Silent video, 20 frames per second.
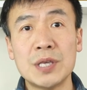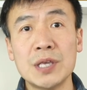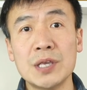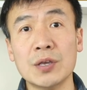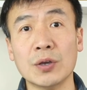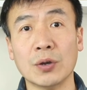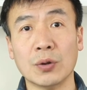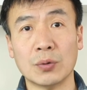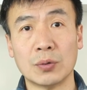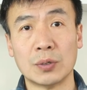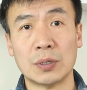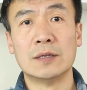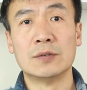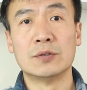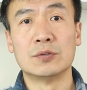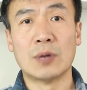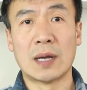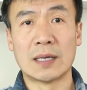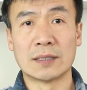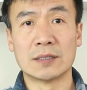peel
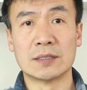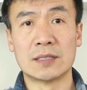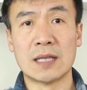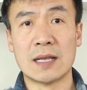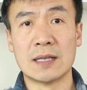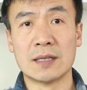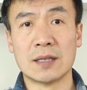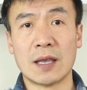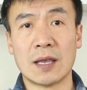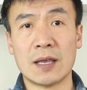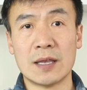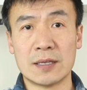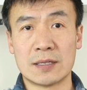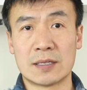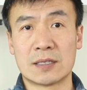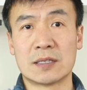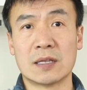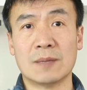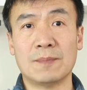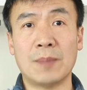rather than
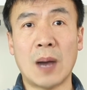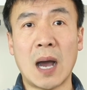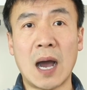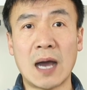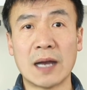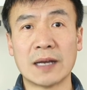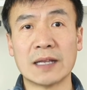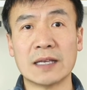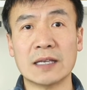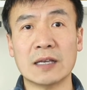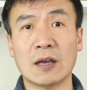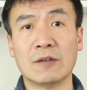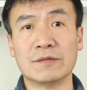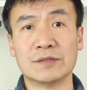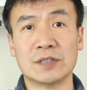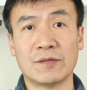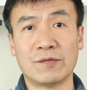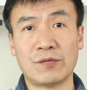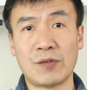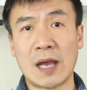it's the body
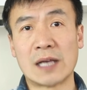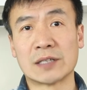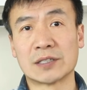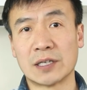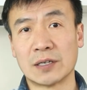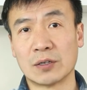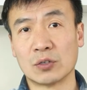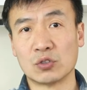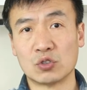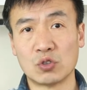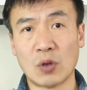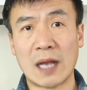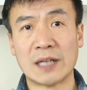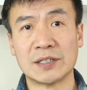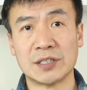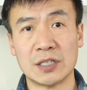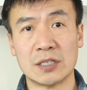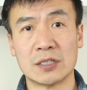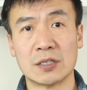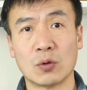of the fresh and the dry
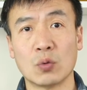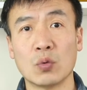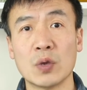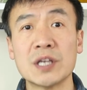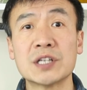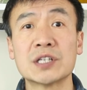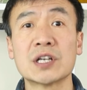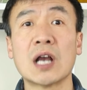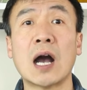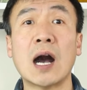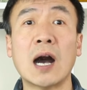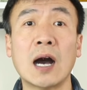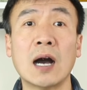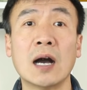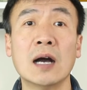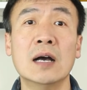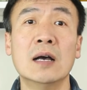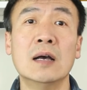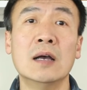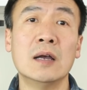ginger, which
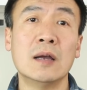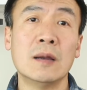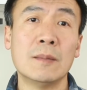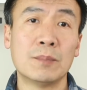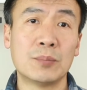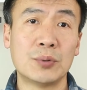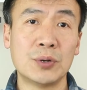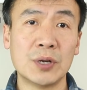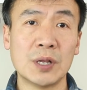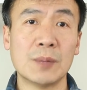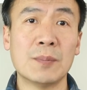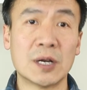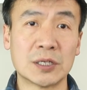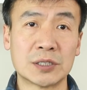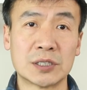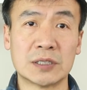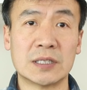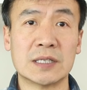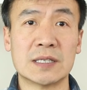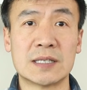are pretty
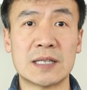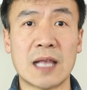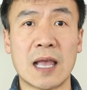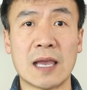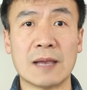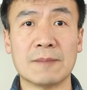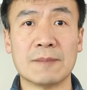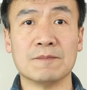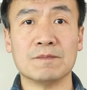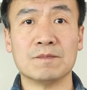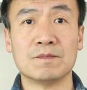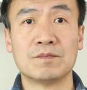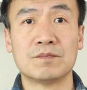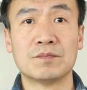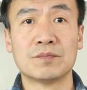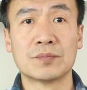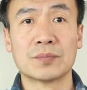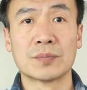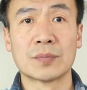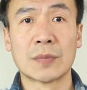much the same.
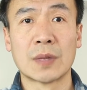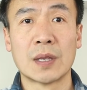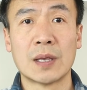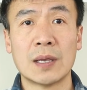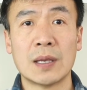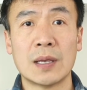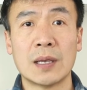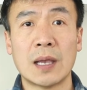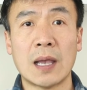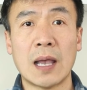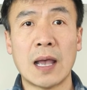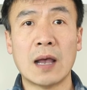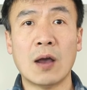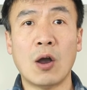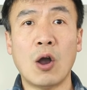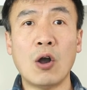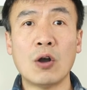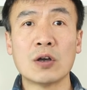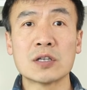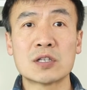
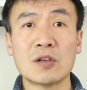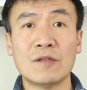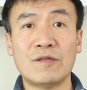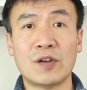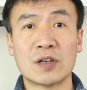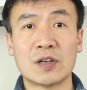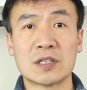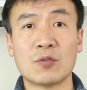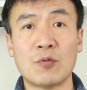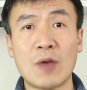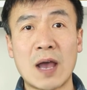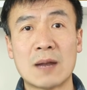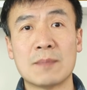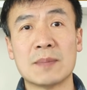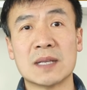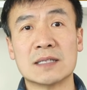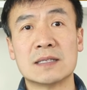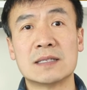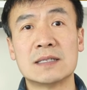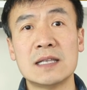And also for the
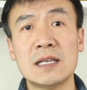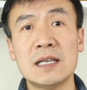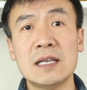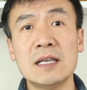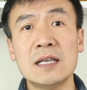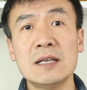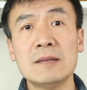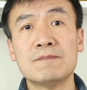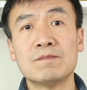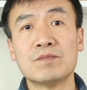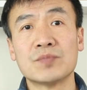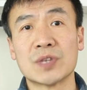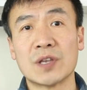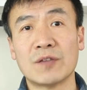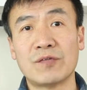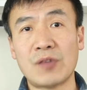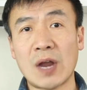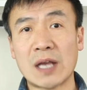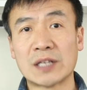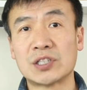vitamin C,
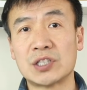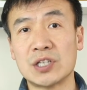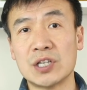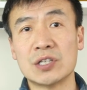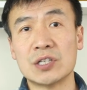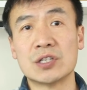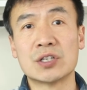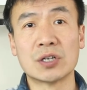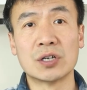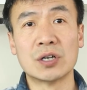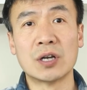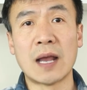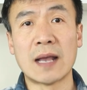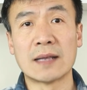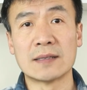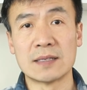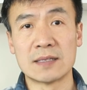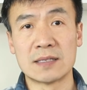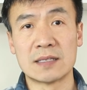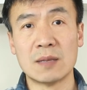the fresh ginger
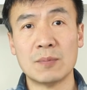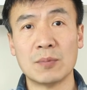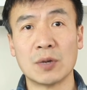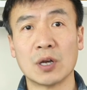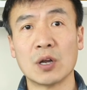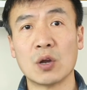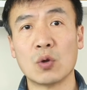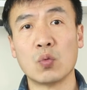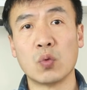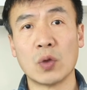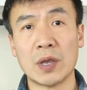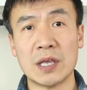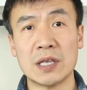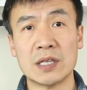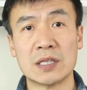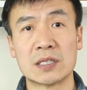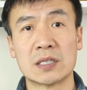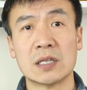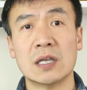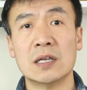has a similar
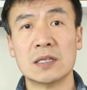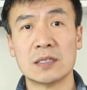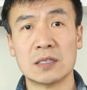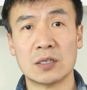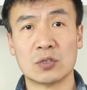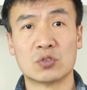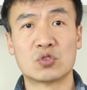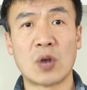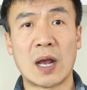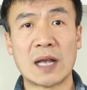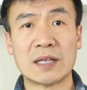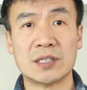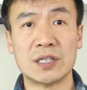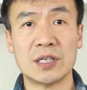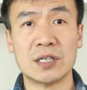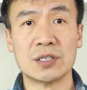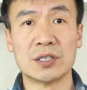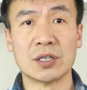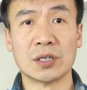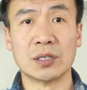with the dried
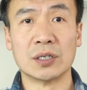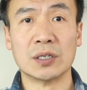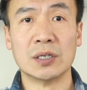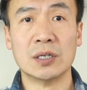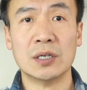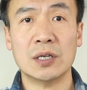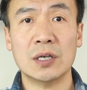ginger.